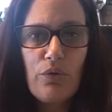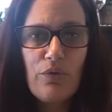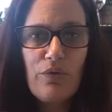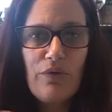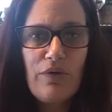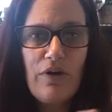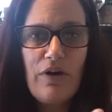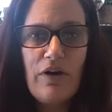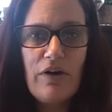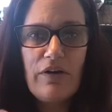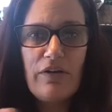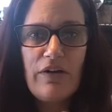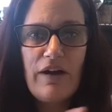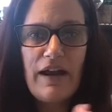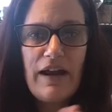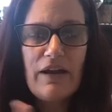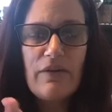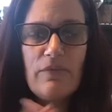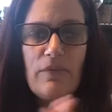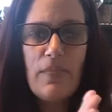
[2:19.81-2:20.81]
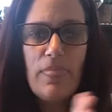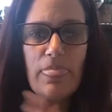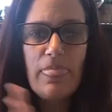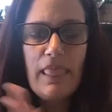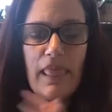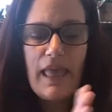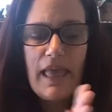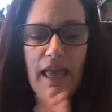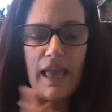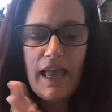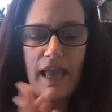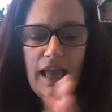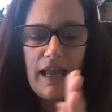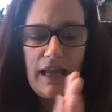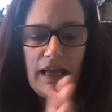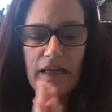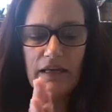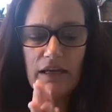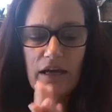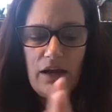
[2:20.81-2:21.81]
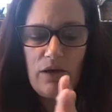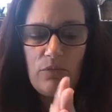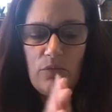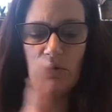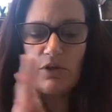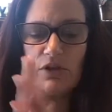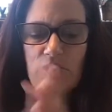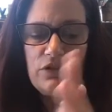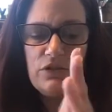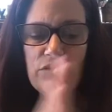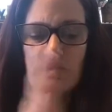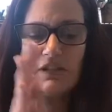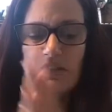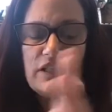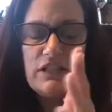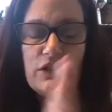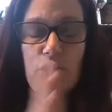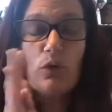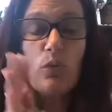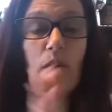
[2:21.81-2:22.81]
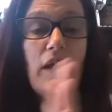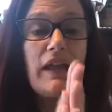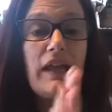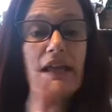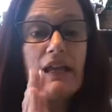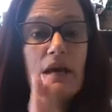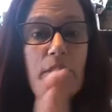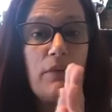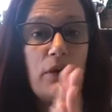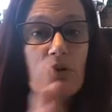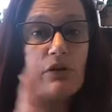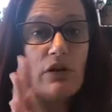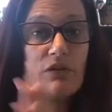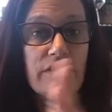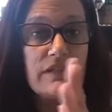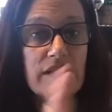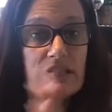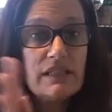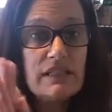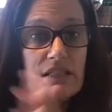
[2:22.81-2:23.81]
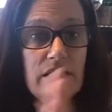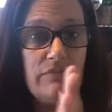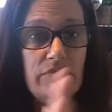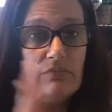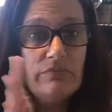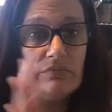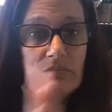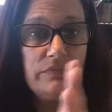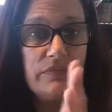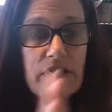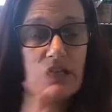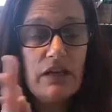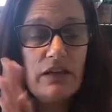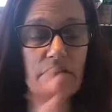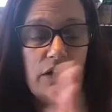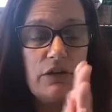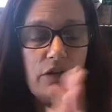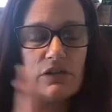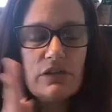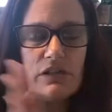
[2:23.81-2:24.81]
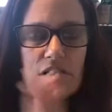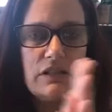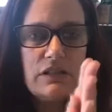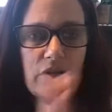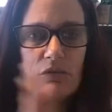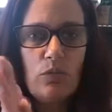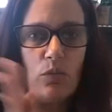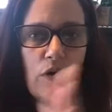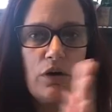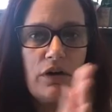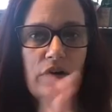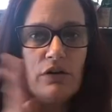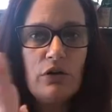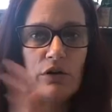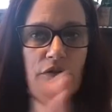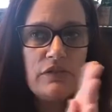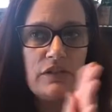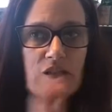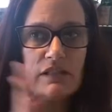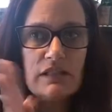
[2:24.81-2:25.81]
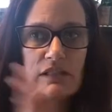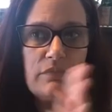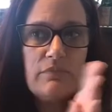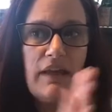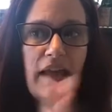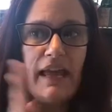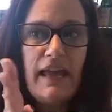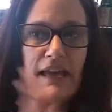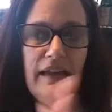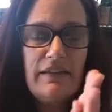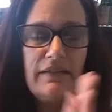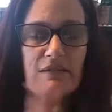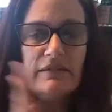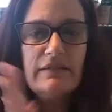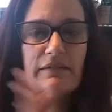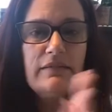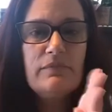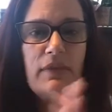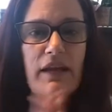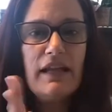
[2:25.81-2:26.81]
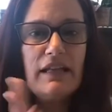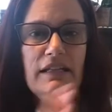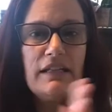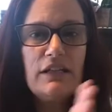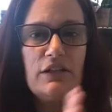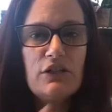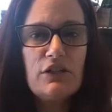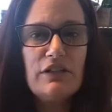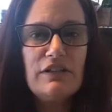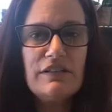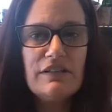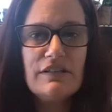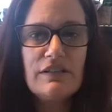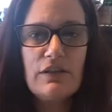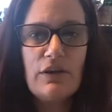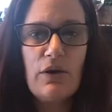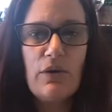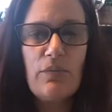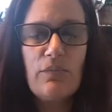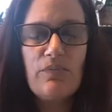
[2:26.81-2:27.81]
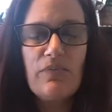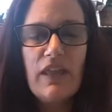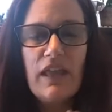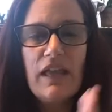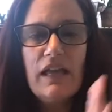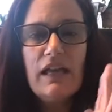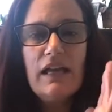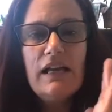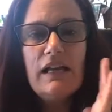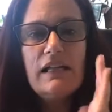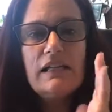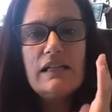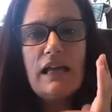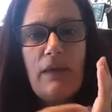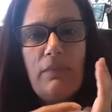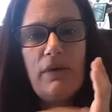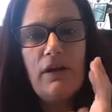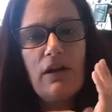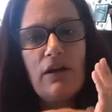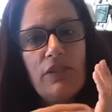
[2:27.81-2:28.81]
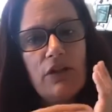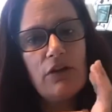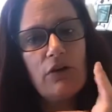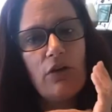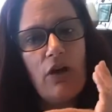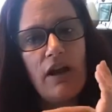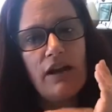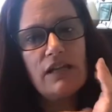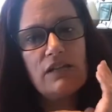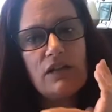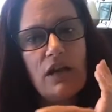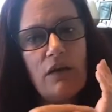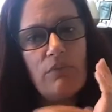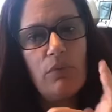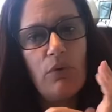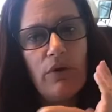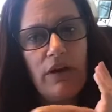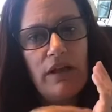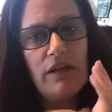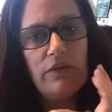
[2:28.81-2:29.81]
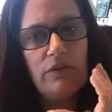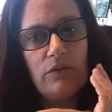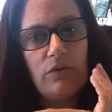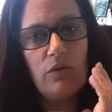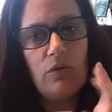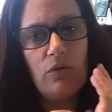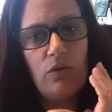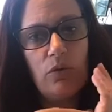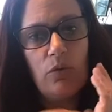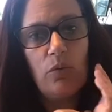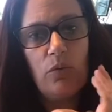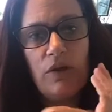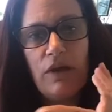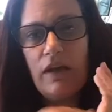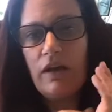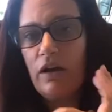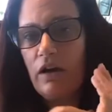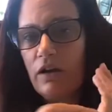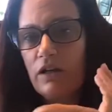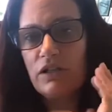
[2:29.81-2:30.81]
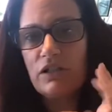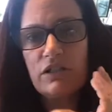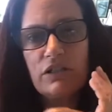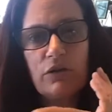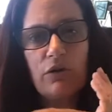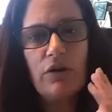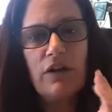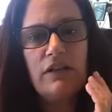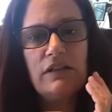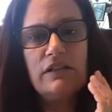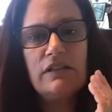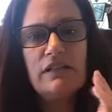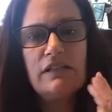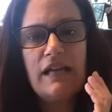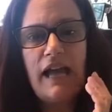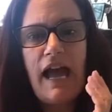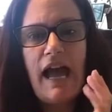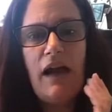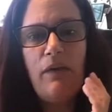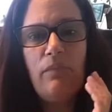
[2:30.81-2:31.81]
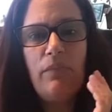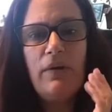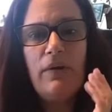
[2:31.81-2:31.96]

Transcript: All right. And when you do this, you're waking up your nervous system, telling your nervous system, hey, pay attention. So tapping on the karate chop point, we are just going to tap